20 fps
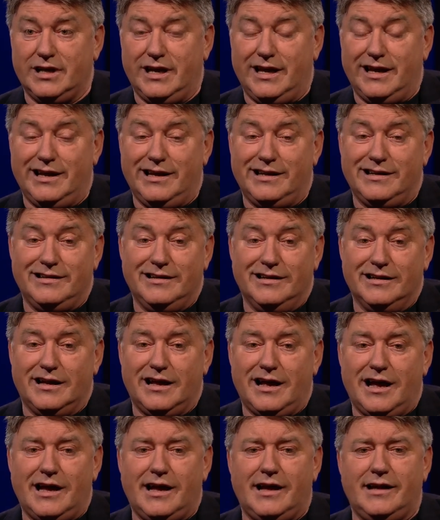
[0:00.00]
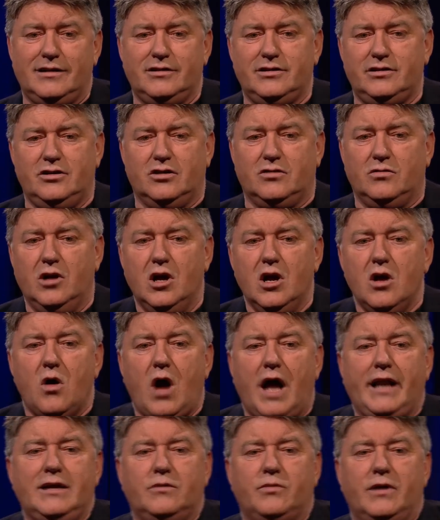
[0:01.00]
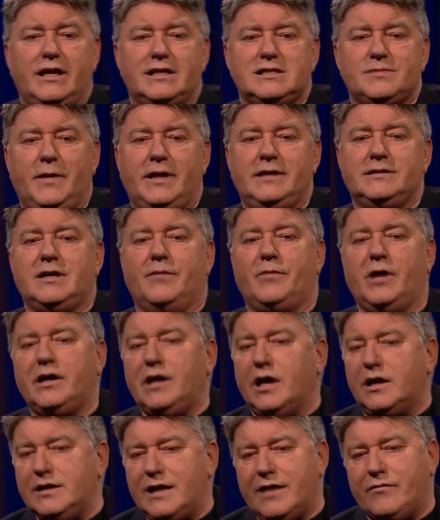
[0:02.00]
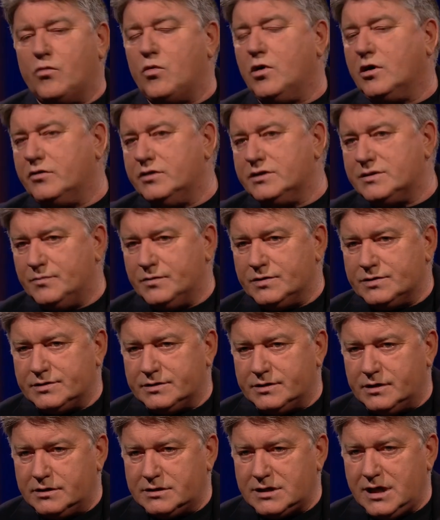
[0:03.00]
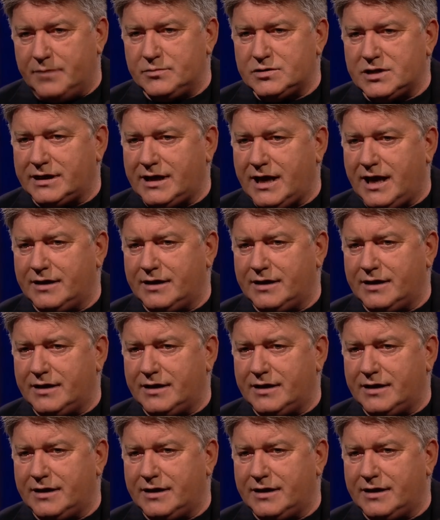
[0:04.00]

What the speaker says: And, you know, I think when I spend time, I never work Christmas and times like that.